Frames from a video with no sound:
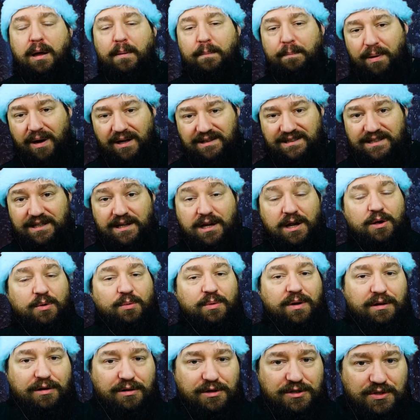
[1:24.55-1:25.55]
But
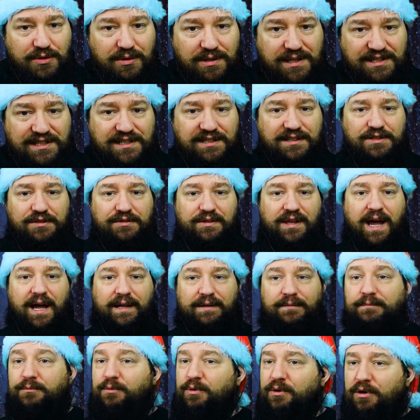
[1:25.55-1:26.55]
we're going to listen to that.
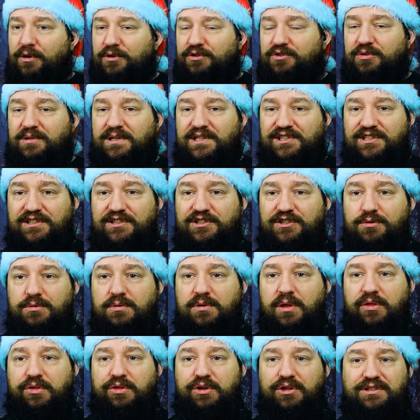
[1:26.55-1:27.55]
We're going to listen
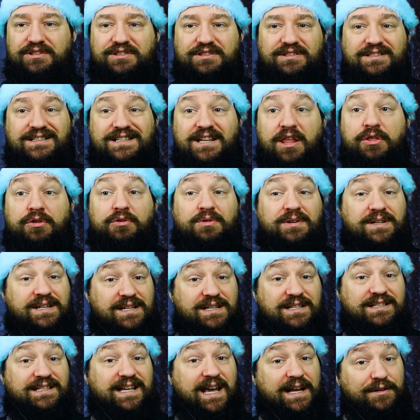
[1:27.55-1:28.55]
to the three
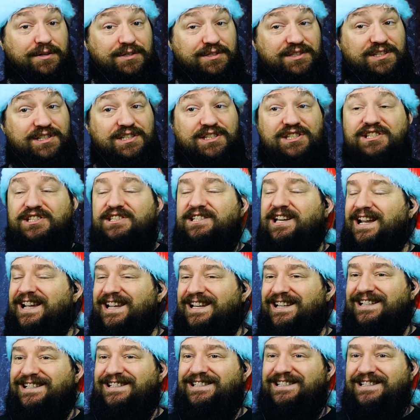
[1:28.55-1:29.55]
tenors
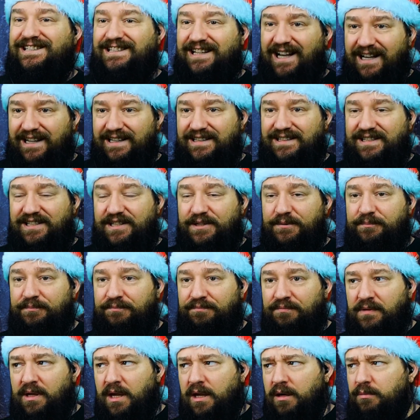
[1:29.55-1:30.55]
Silent Night,
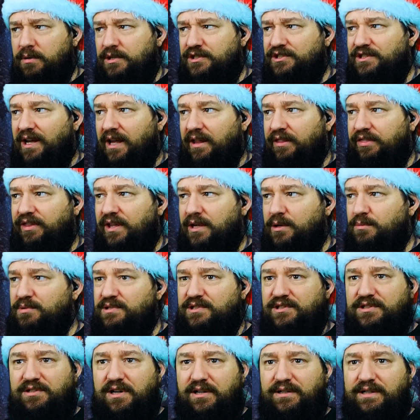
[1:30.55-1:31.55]
which I think
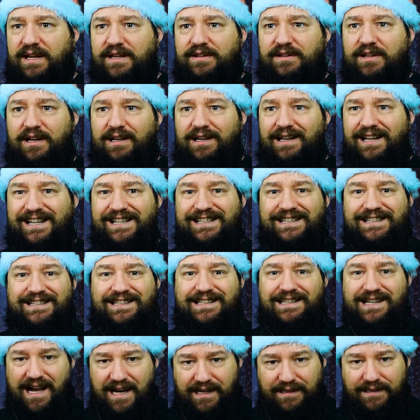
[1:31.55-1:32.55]
was done in the late
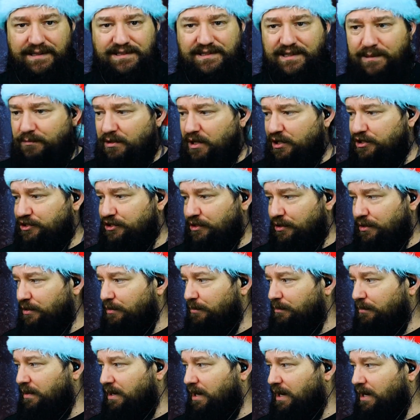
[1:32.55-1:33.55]
90s. I'm not sure,
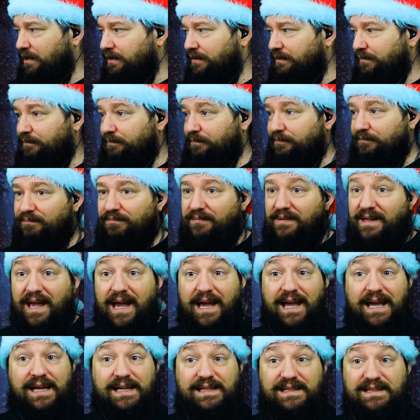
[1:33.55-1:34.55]
but
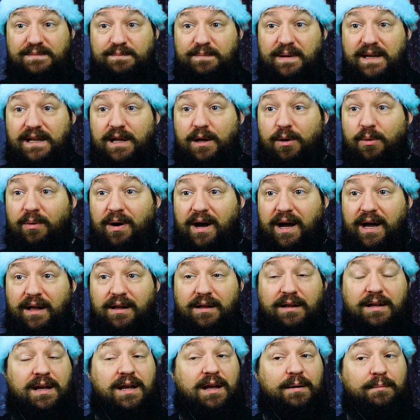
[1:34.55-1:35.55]
hey, it's been a
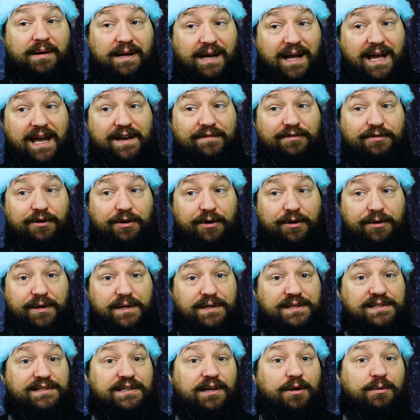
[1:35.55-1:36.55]
while, but I haven't heard
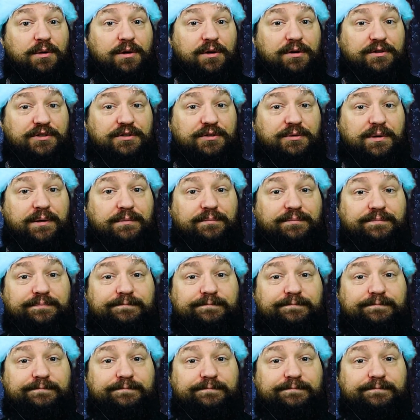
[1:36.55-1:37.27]
it, so we're going to do it.